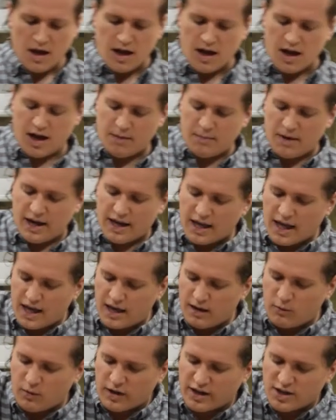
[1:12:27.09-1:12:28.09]
Um,
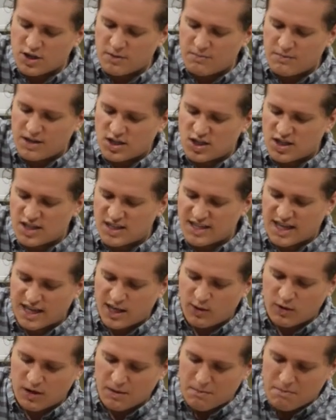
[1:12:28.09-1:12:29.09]
again, what I should mention is that
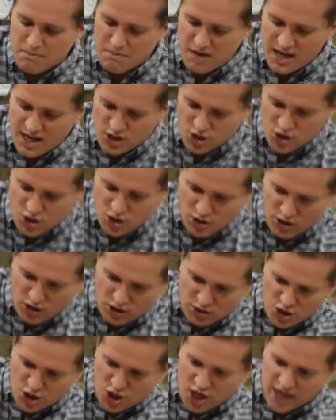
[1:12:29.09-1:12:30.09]
you want to make sure
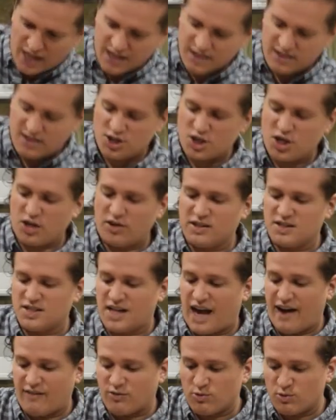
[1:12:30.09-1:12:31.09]
you're checking the shell because
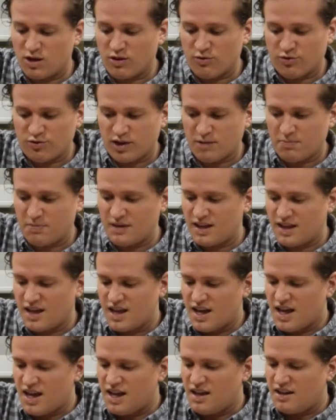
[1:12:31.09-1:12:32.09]
after when you flip it,
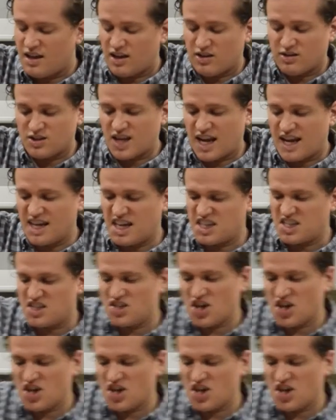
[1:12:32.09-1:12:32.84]
the other side gets